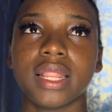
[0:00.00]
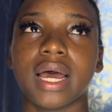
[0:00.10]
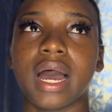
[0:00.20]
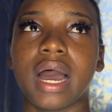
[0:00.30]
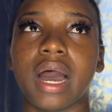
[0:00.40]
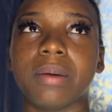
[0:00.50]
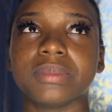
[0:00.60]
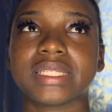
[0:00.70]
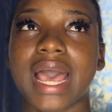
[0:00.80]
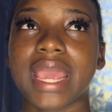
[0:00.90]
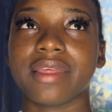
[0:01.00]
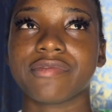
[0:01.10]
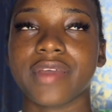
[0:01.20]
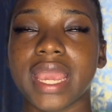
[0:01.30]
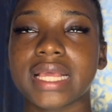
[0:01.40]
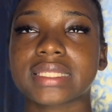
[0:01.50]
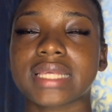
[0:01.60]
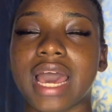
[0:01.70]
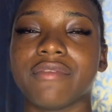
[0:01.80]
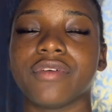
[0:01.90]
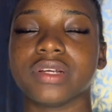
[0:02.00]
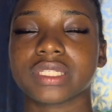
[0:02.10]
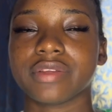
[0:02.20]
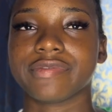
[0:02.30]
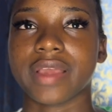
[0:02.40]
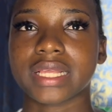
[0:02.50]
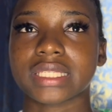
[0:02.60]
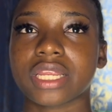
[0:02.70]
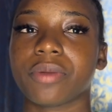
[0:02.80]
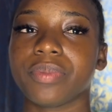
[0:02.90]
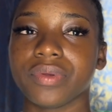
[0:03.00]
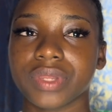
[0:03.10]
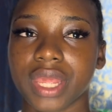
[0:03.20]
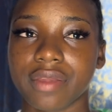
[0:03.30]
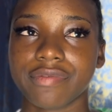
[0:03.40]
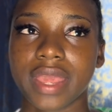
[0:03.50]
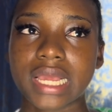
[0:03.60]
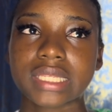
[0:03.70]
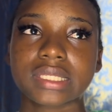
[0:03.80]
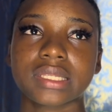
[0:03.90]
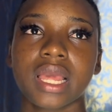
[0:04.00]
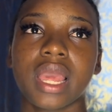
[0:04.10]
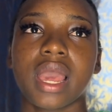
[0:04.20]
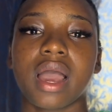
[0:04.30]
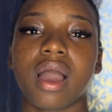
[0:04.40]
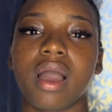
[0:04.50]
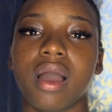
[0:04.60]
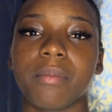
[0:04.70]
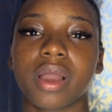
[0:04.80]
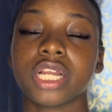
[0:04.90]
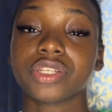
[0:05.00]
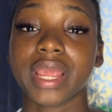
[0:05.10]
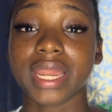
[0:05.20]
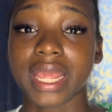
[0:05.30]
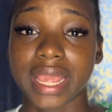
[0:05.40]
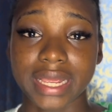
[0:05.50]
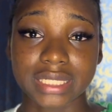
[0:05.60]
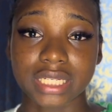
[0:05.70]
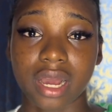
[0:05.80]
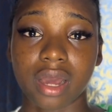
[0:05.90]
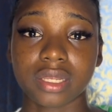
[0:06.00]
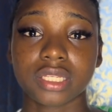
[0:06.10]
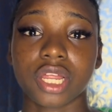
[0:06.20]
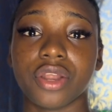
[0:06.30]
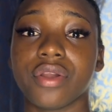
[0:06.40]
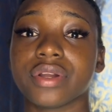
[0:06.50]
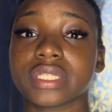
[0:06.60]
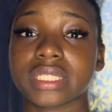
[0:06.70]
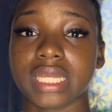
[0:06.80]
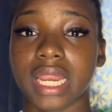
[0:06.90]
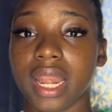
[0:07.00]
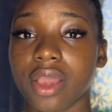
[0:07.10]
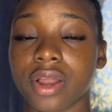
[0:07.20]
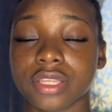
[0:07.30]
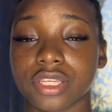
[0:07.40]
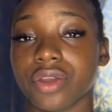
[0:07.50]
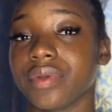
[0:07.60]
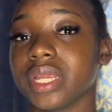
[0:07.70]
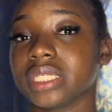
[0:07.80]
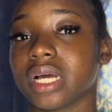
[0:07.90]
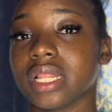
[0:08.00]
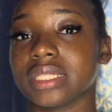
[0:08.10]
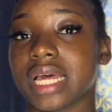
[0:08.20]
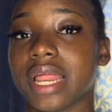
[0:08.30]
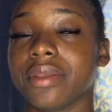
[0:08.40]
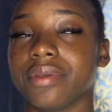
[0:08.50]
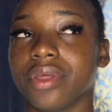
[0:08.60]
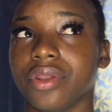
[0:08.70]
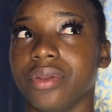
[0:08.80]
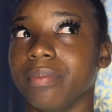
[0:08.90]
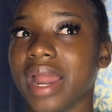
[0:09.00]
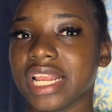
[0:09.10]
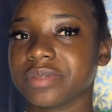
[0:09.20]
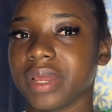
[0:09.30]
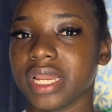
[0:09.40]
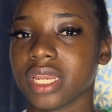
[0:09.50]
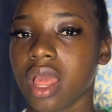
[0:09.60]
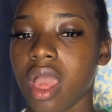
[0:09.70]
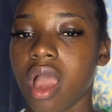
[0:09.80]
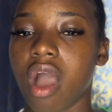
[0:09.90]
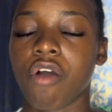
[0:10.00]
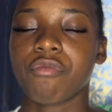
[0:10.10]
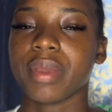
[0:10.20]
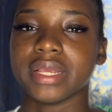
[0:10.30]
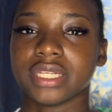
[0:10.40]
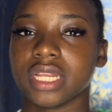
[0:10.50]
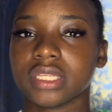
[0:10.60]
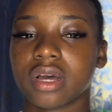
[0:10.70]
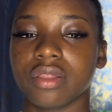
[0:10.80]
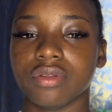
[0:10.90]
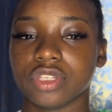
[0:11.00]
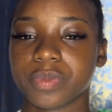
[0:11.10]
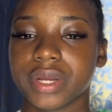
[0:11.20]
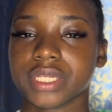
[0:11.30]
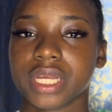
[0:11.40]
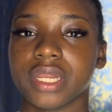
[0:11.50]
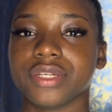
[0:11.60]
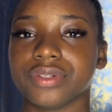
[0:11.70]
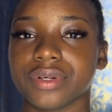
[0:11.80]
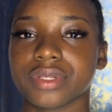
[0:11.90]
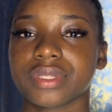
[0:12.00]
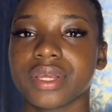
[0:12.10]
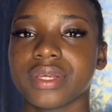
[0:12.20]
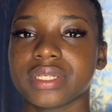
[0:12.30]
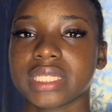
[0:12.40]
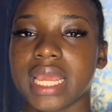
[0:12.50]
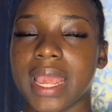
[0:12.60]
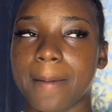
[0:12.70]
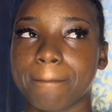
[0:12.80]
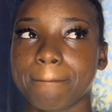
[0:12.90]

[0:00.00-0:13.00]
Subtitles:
side effects, adverse effects, therapeutic effects, contraindications, nursing considerations, and the management of patients on those particular drugs. So yeah,